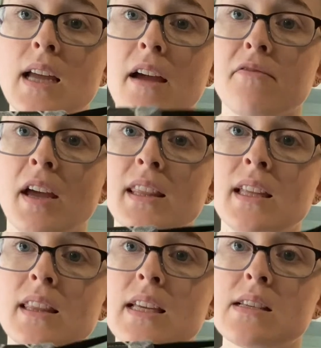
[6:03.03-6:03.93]
I find
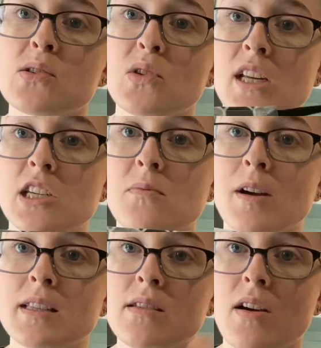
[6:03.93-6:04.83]
that these stretchy
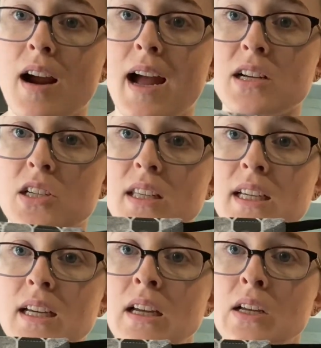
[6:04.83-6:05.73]
ones are
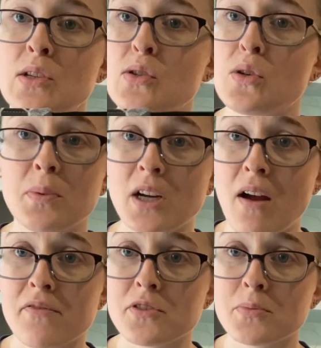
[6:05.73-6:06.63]
actually super
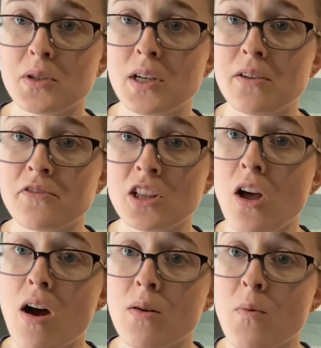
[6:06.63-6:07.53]
comfortable for
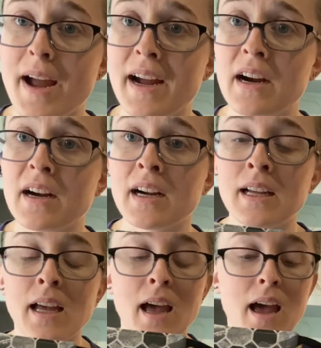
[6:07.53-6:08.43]
long wear,
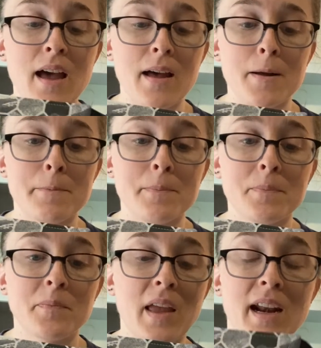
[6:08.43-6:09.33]

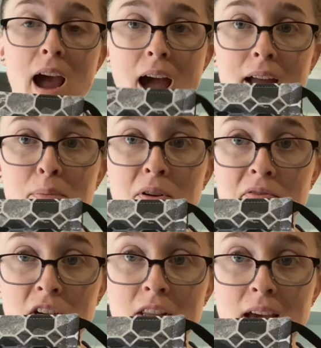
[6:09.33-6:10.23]
and I
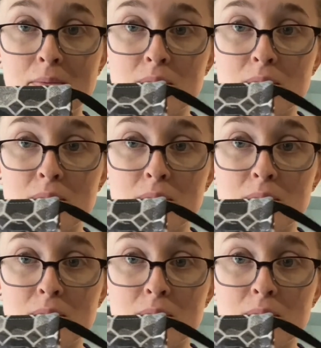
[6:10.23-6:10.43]
prefer them.